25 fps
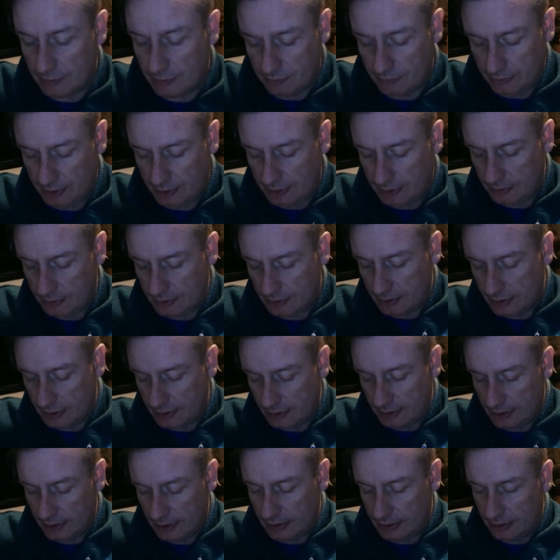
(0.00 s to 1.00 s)
the video
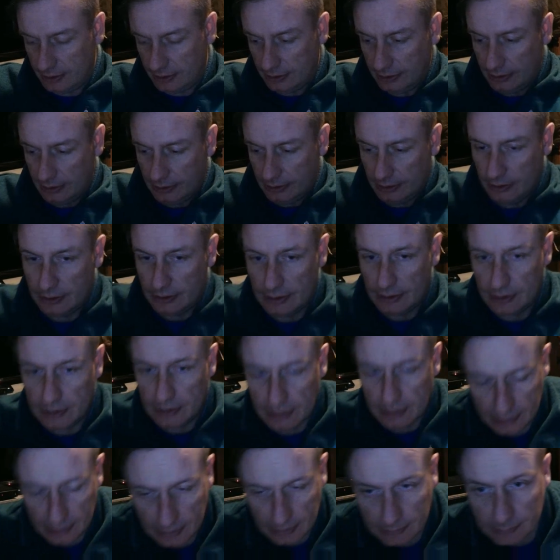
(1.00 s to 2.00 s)
that
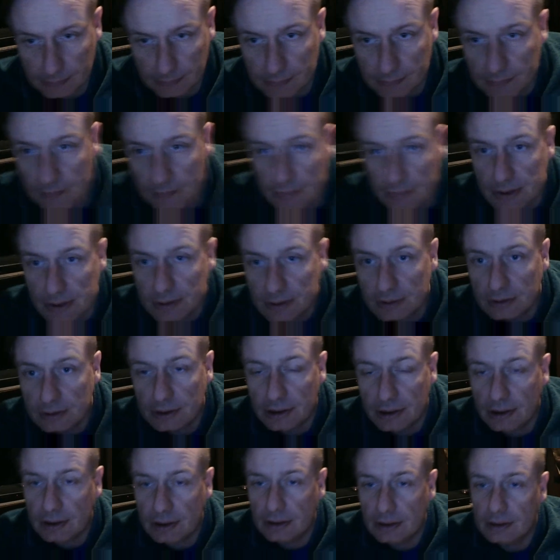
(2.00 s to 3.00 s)
I
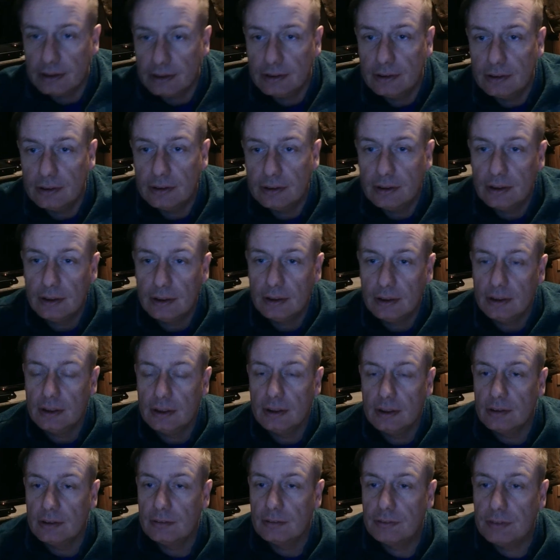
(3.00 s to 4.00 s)
did.
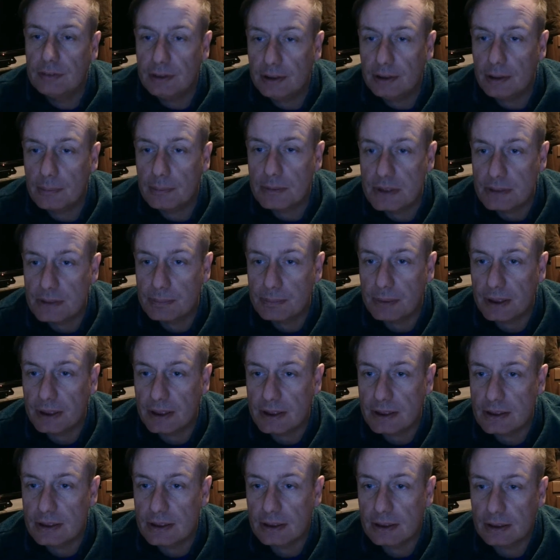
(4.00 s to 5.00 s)
Free up
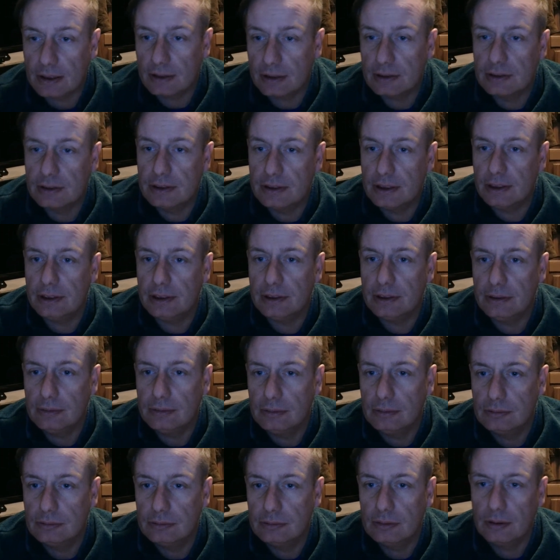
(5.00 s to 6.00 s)
space to continue.
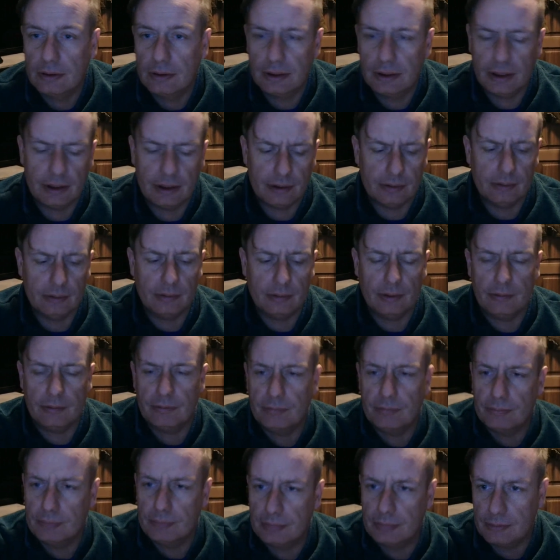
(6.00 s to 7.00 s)
Oh, yeah, I know.
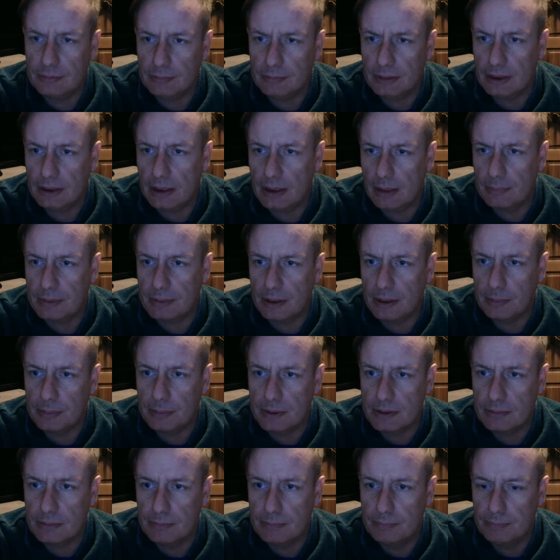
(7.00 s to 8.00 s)
My laptop
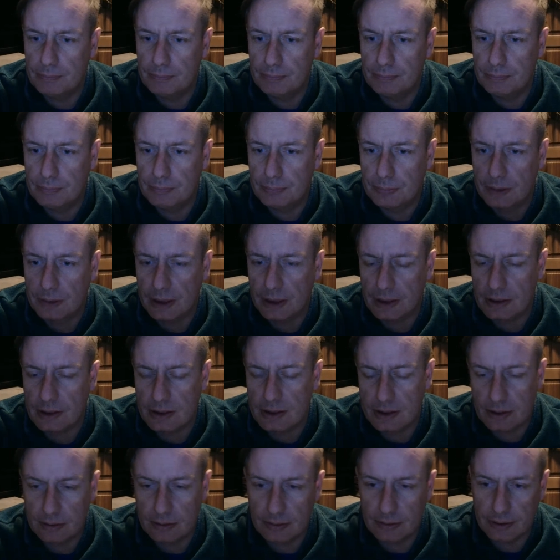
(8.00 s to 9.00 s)
is getting
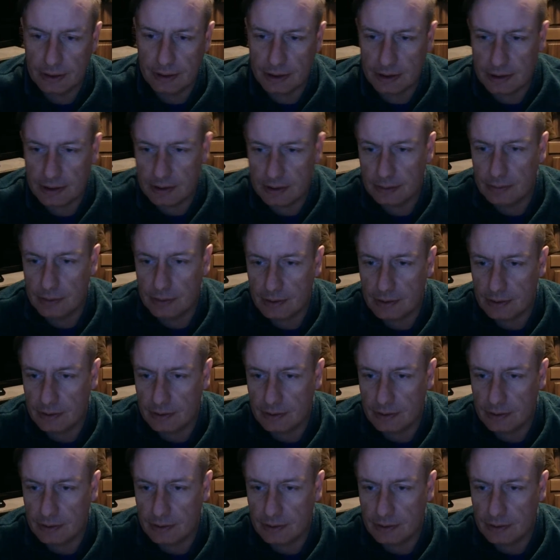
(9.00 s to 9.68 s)
slow. I need to